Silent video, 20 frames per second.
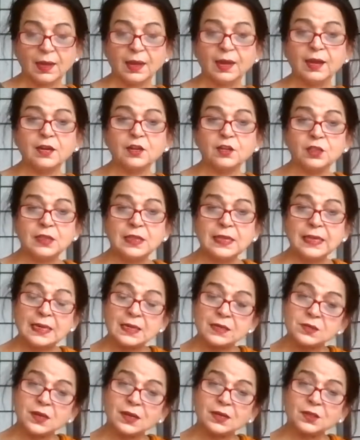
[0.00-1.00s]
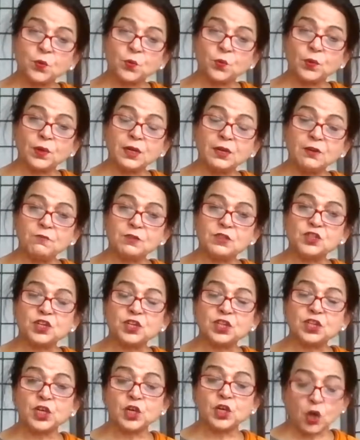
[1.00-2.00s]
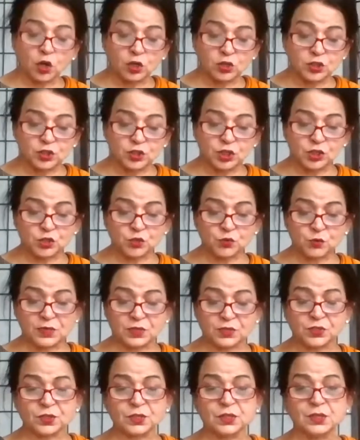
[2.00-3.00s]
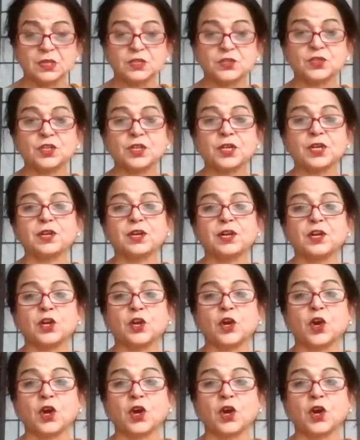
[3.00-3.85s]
And these are the ones which are the constituents, the secret